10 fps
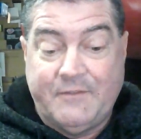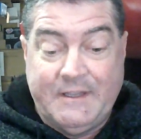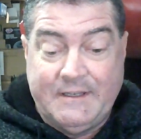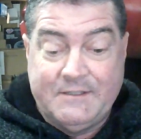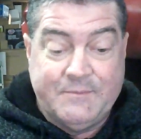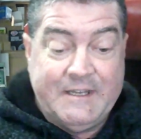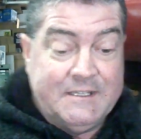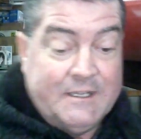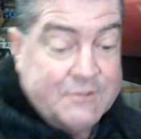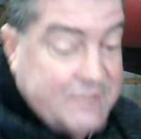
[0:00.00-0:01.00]
and as many
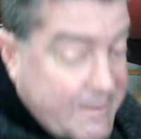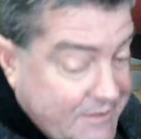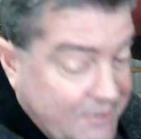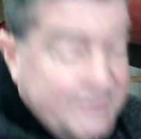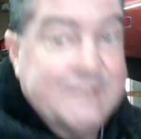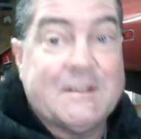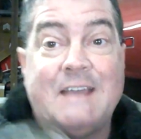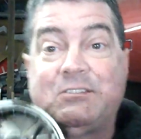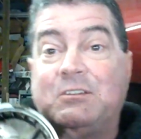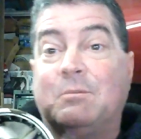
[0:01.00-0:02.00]
years as I've been doing this, I
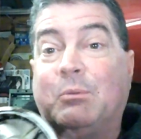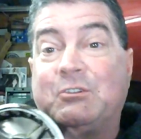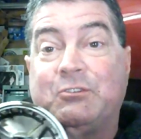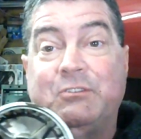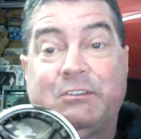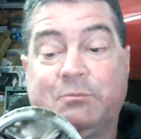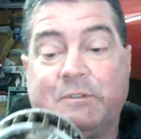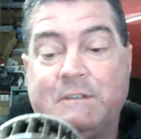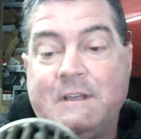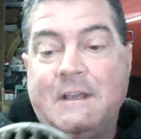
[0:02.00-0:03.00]
still butchered this one.